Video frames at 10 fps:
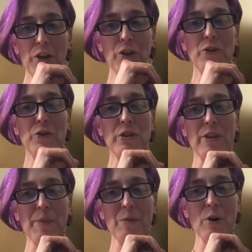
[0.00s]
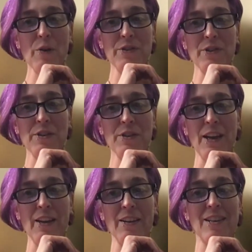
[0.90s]
Your use of the metamorphosis
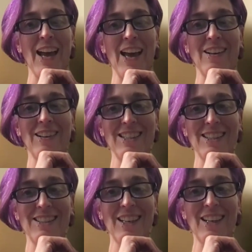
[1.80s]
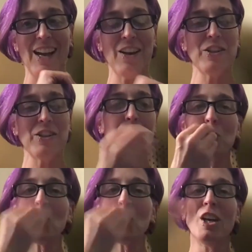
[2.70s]
as adolescence analogy,
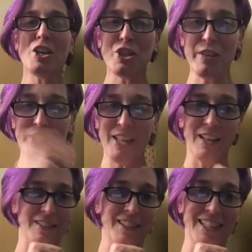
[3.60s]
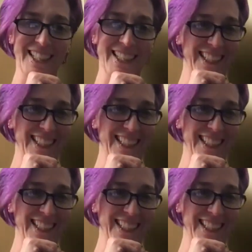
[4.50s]
chef's kiss.